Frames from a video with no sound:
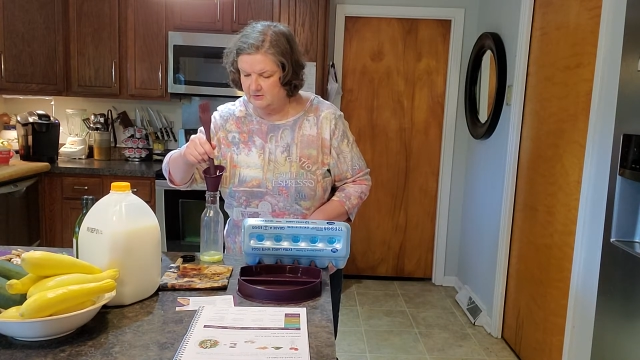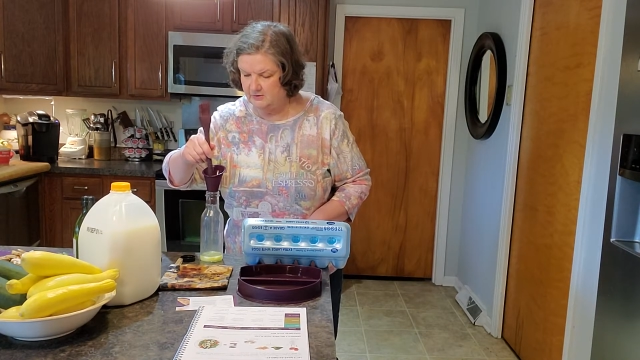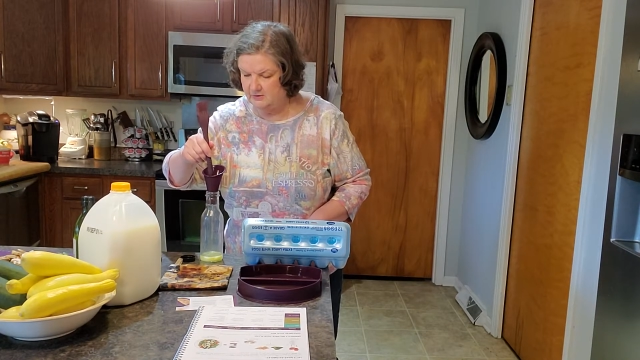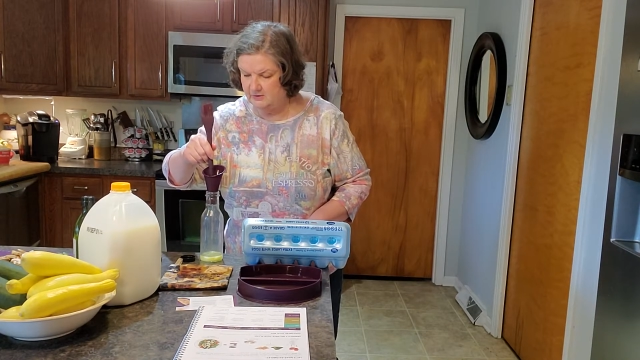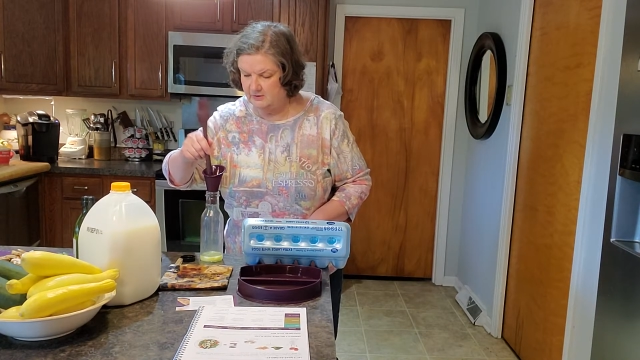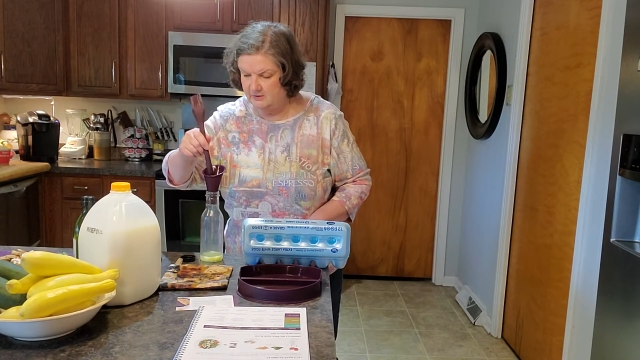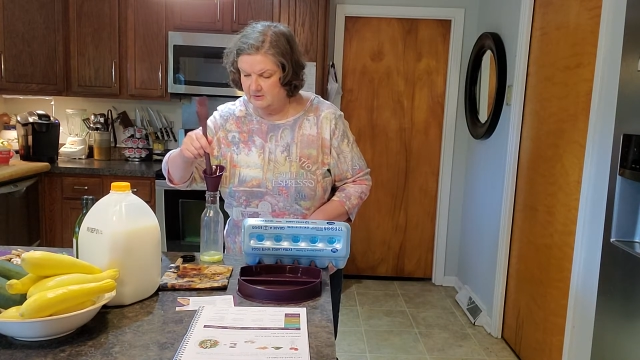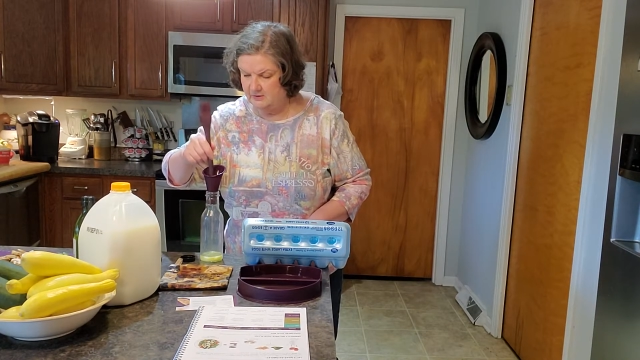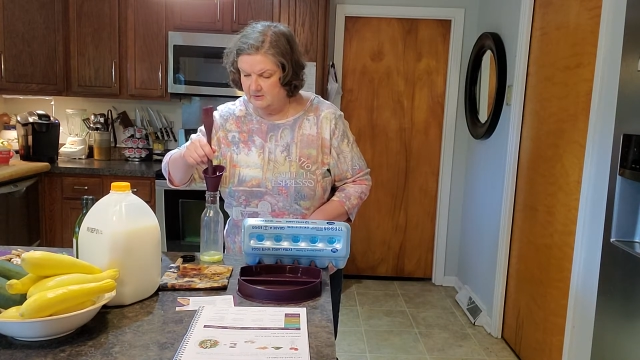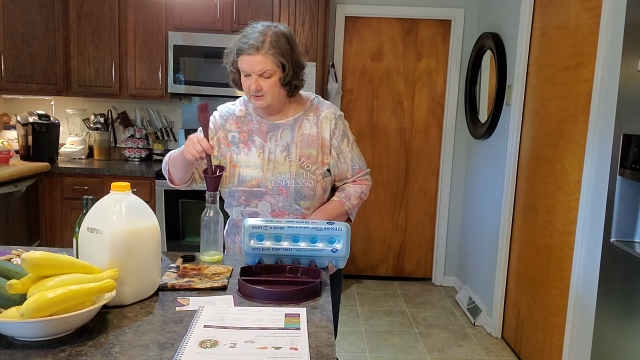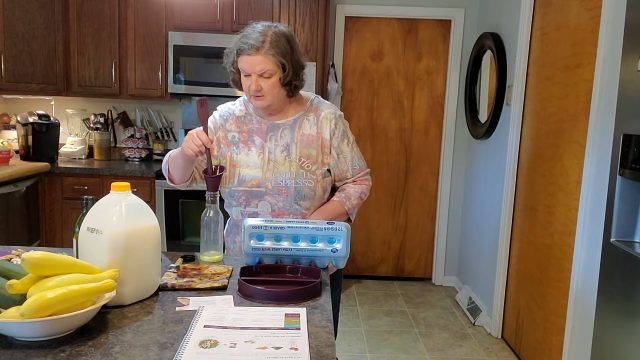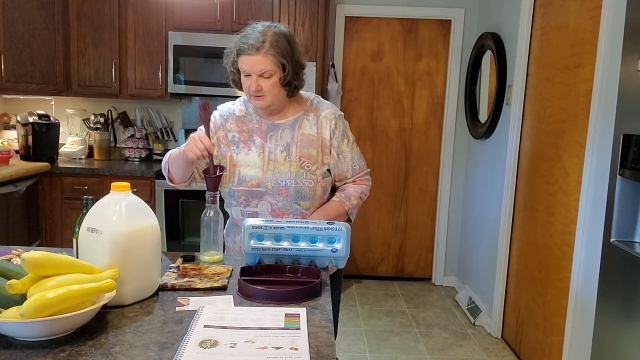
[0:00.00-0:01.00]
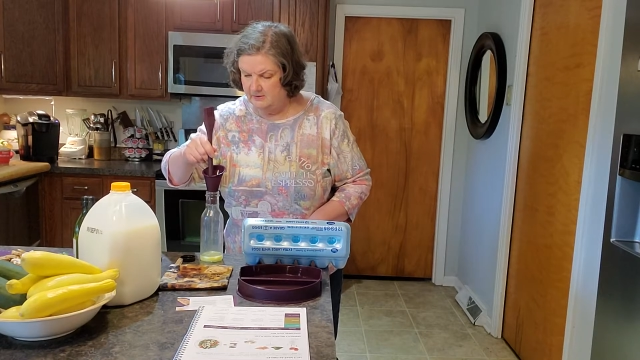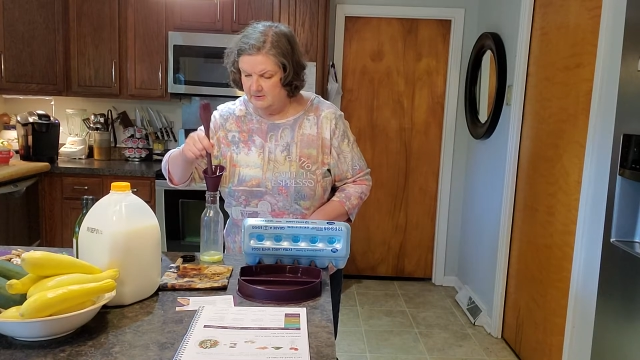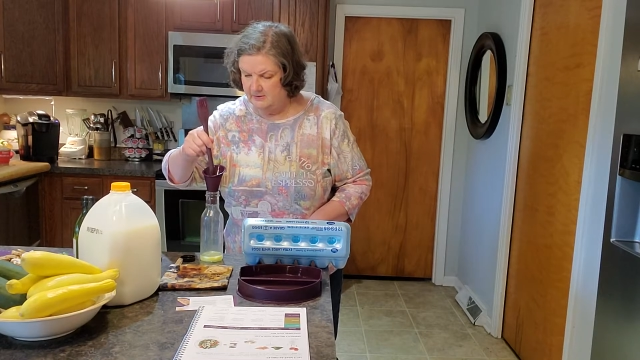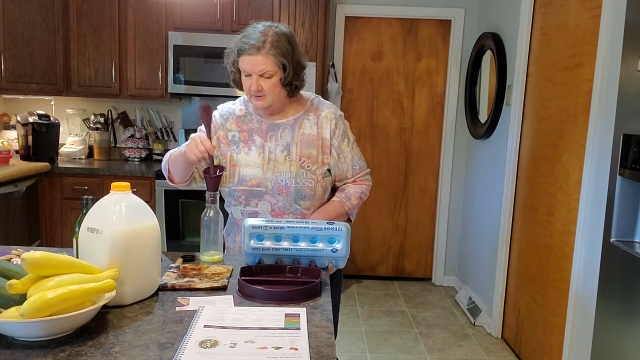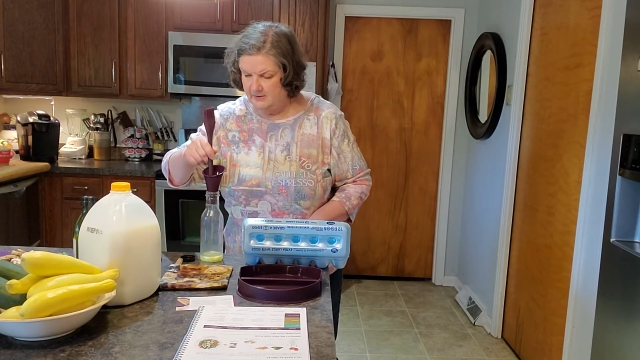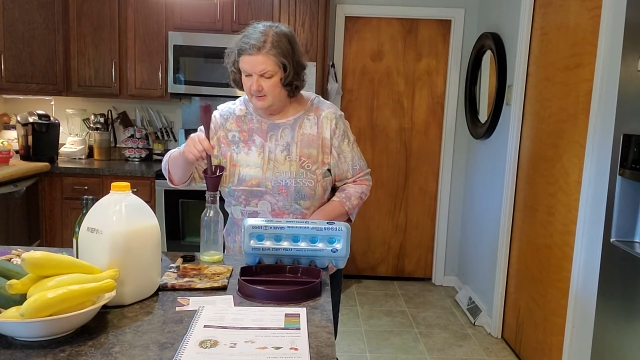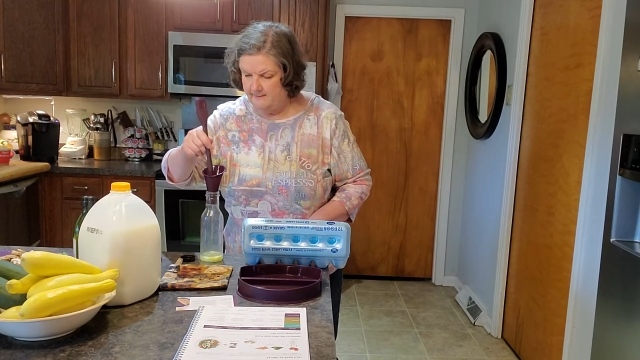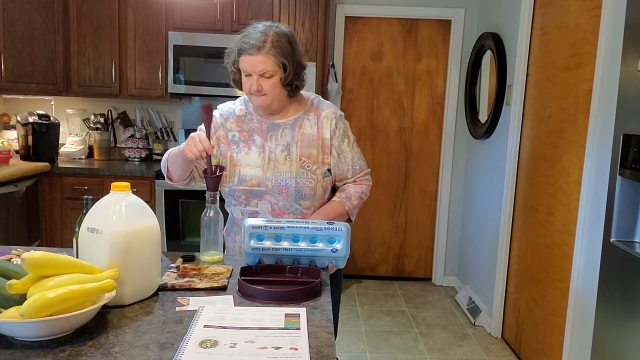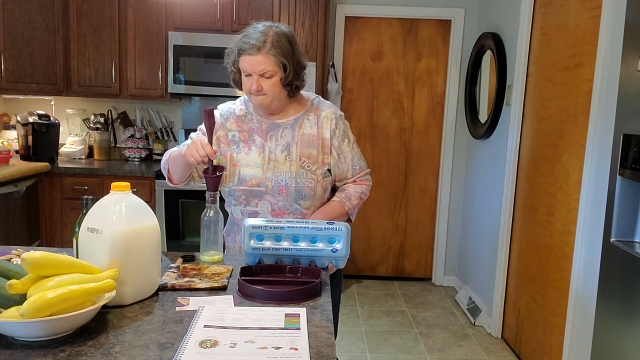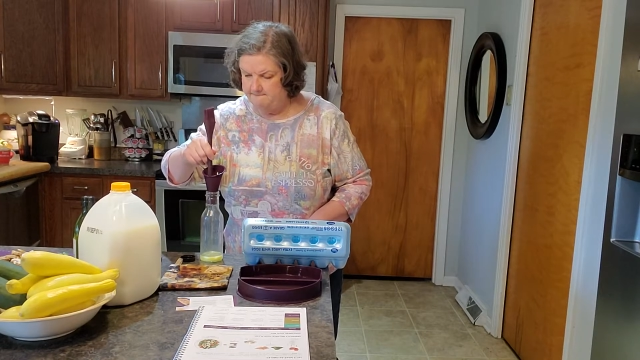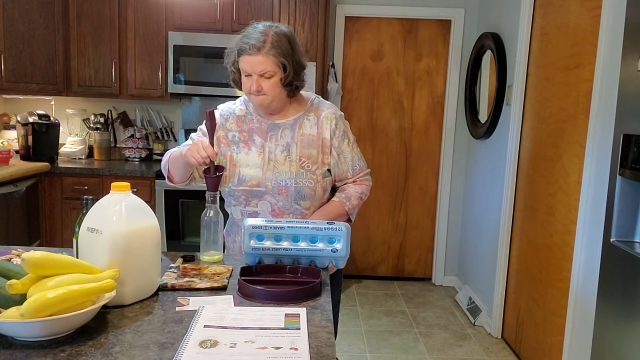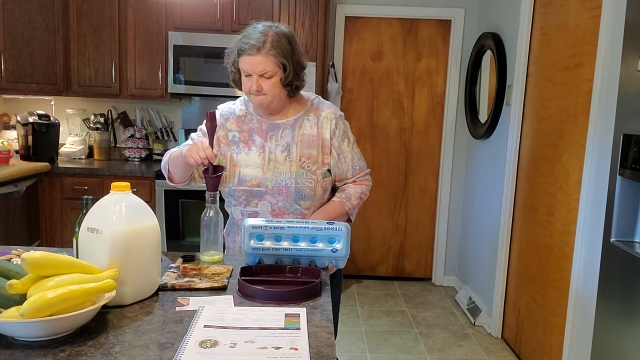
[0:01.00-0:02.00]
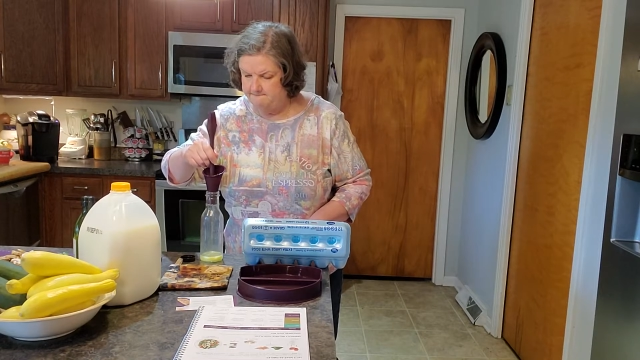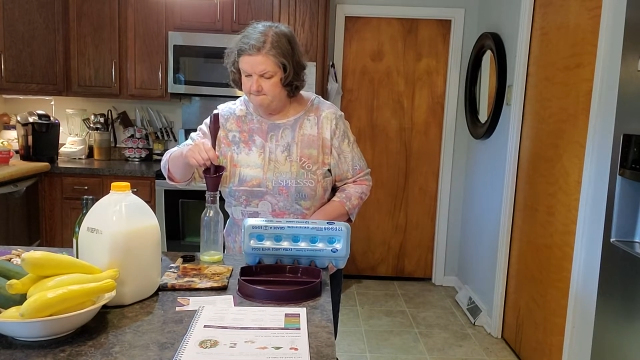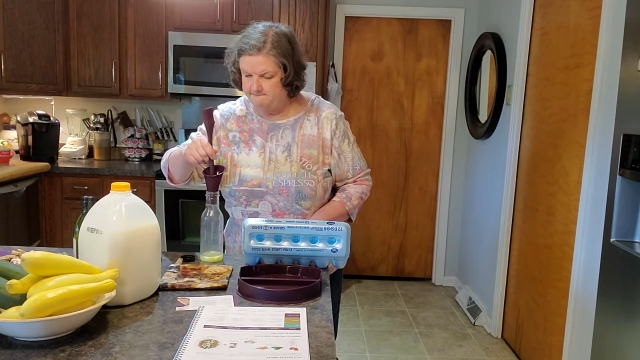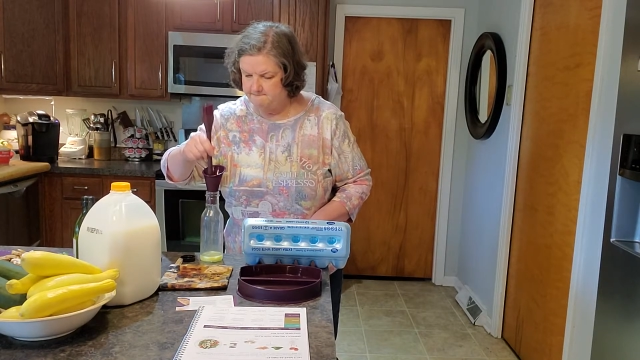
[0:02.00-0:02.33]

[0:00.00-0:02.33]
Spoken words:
Nothing is said.